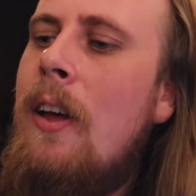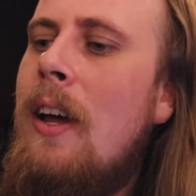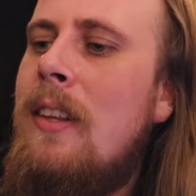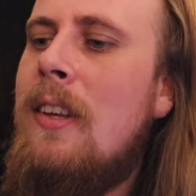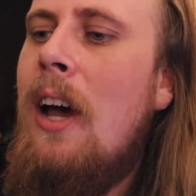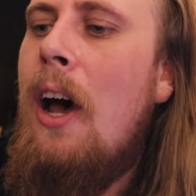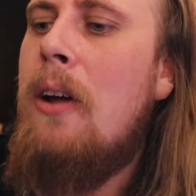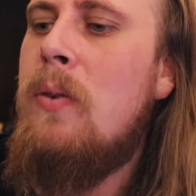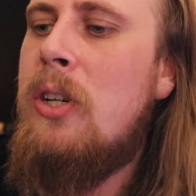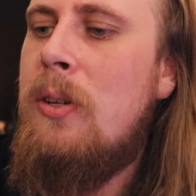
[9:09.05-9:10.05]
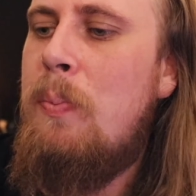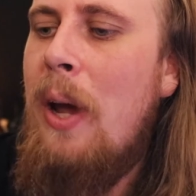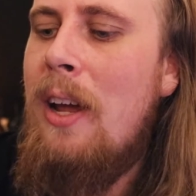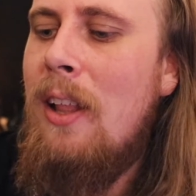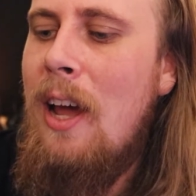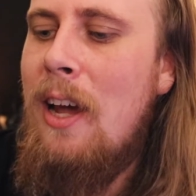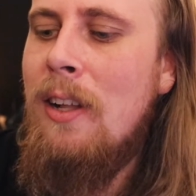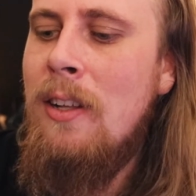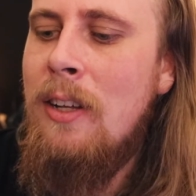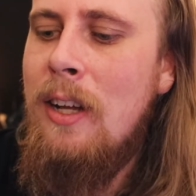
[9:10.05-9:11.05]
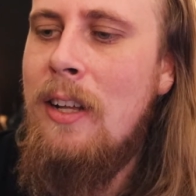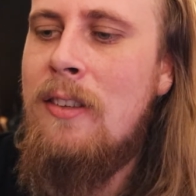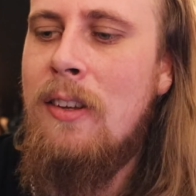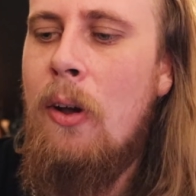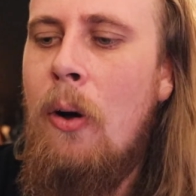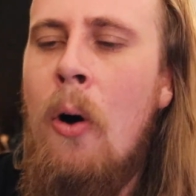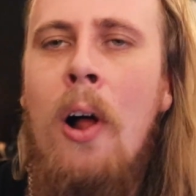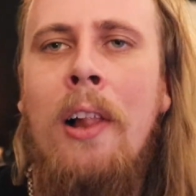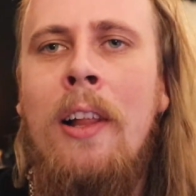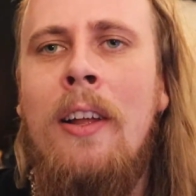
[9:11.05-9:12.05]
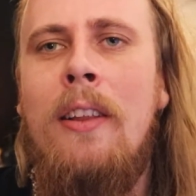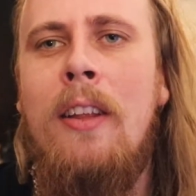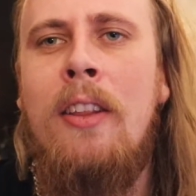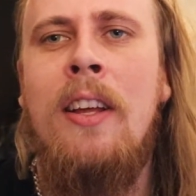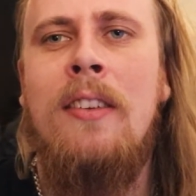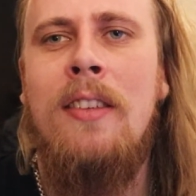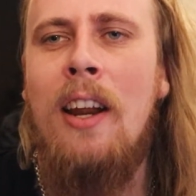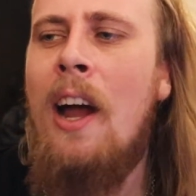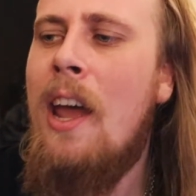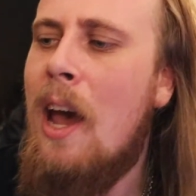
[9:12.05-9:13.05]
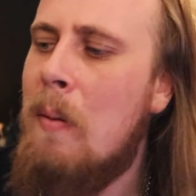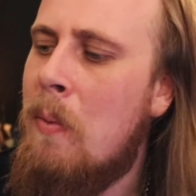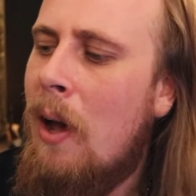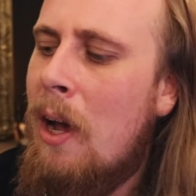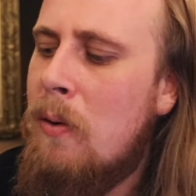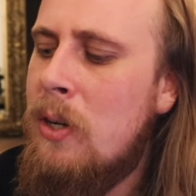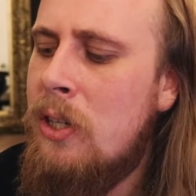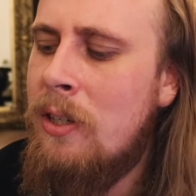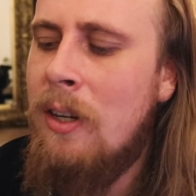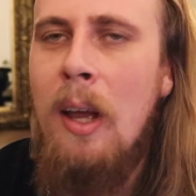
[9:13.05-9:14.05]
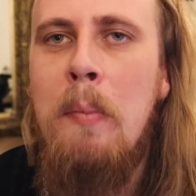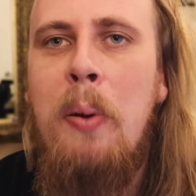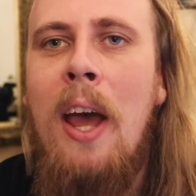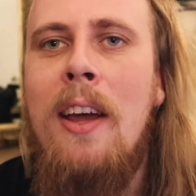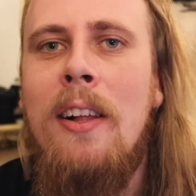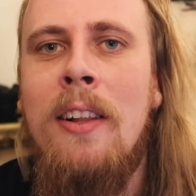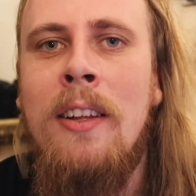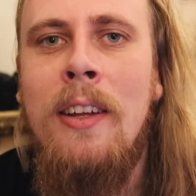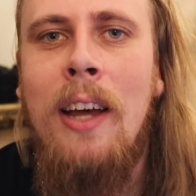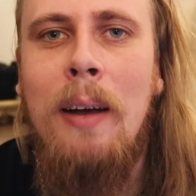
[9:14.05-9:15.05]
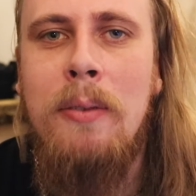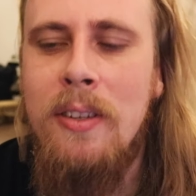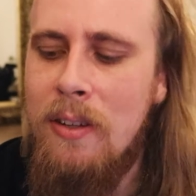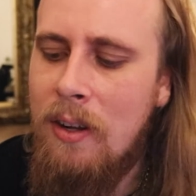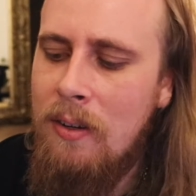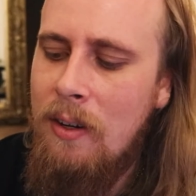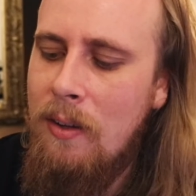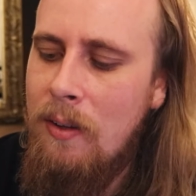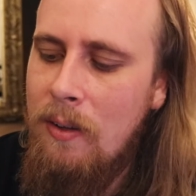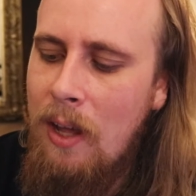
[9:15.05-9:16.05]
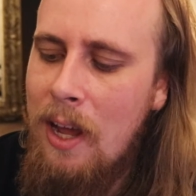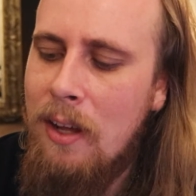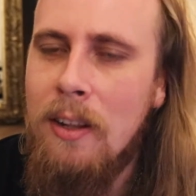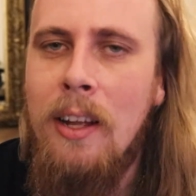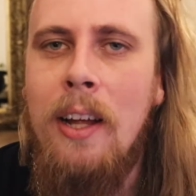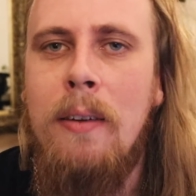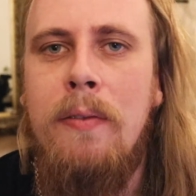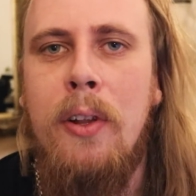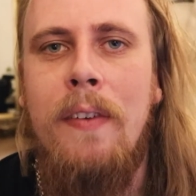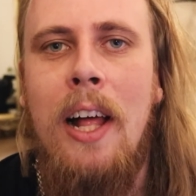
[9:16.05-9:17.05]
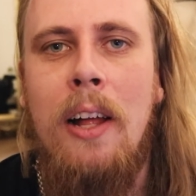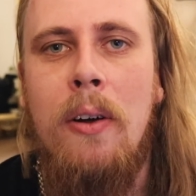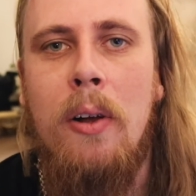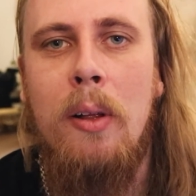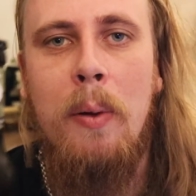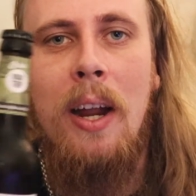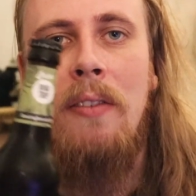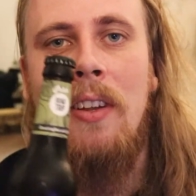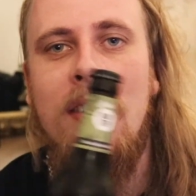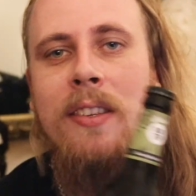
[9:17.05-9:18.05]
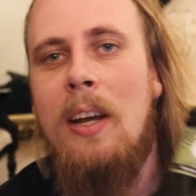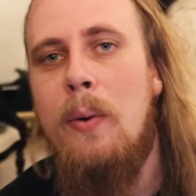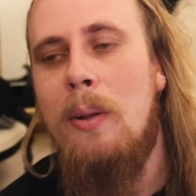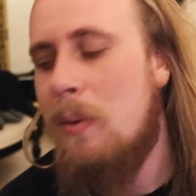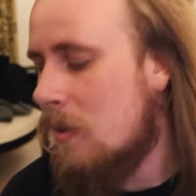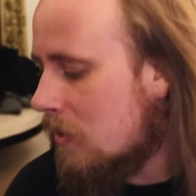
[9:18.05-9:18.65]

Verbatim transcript: It's an Irish pale ale. It's all the things that I am. Irish and pale. I'm just not ale and full of alcohol, but after this I will be.